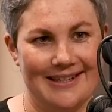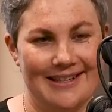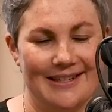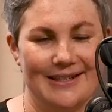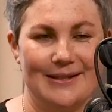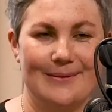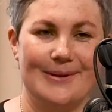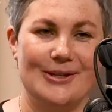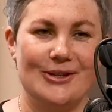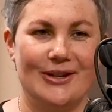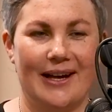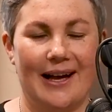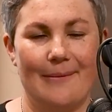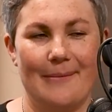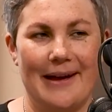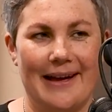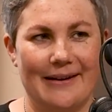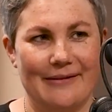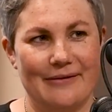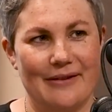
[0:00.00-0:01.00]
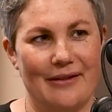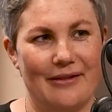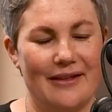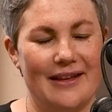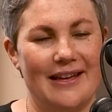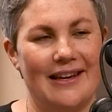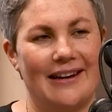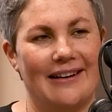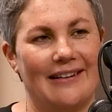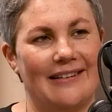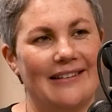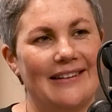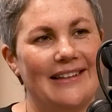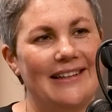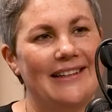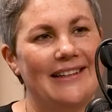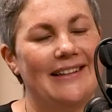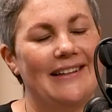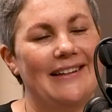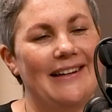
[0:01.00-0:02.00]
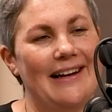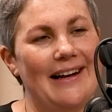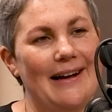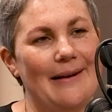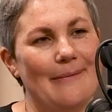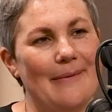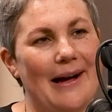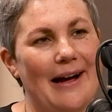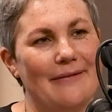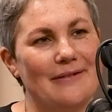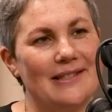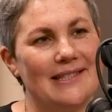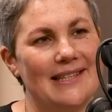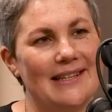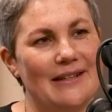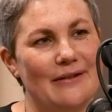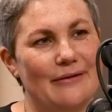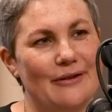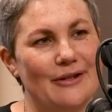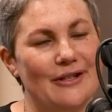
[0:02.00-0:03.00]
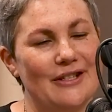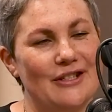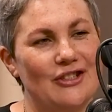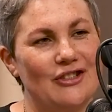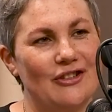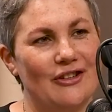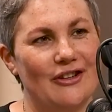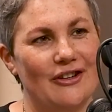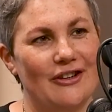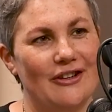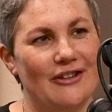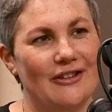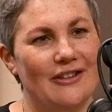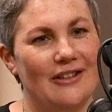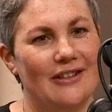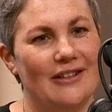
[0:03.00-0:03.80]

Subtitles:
So when you come out of the theatre after seeing a Fruities show,